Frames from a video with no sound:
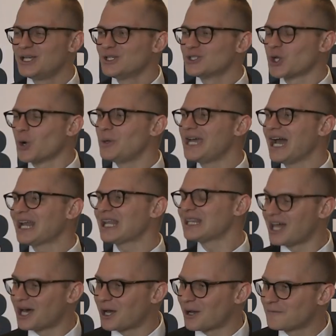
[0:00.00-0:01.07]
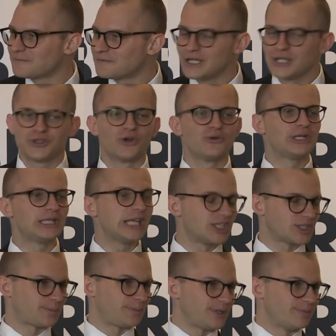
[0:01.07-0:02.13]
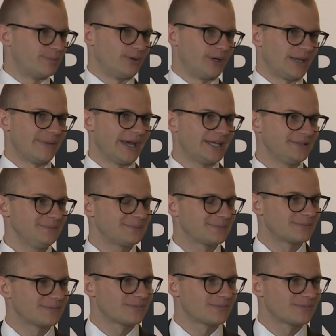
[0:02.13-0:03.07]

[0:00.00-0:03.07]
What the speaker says: So we got to love the religious people. Amen?